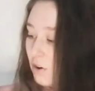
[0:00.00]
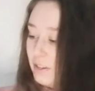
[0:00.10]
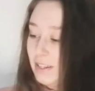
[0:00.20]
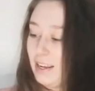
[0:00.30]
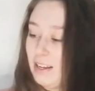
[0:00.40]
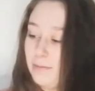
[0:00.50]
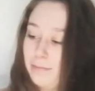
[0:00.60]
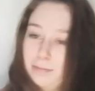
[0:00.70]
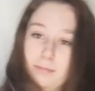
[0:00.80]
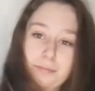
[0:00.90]
Oh, it's here.
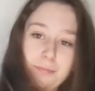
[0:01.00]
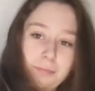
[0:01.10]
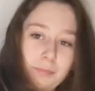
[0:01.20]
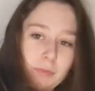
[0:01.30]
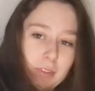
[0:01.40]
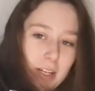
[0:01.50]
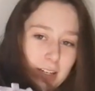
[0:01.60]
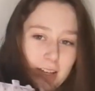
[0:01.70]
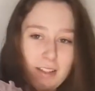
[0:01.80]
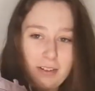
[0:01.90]

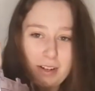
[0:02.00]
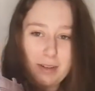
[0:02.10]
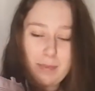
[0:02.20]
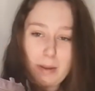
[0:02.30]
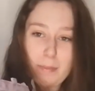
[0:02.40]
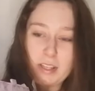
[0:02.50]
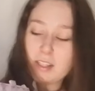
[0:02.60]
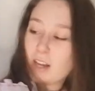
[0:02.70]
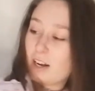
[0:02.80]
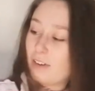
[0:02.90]
I think it's going to be a
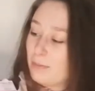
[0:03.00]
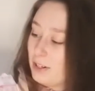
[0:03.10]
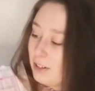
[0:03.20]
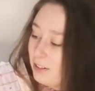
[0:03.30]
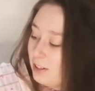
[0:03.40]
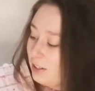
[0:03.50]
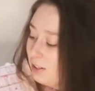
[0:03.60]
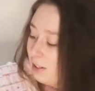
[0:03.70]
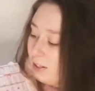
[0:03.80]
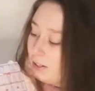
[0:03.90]
mascara because
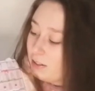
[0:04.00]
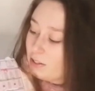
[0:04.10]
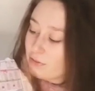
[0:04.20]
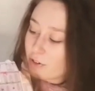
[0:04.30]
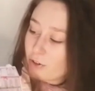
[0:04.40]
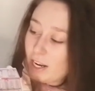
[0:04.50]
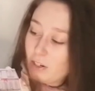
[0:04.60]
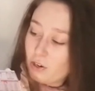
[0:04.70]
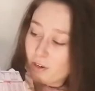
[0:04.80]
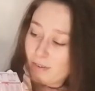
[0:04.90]
it's a
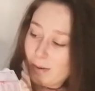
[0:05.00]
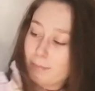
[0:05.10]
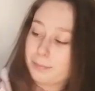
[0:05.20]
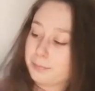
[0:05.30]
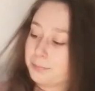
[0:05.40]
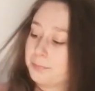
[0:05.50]
quite long one.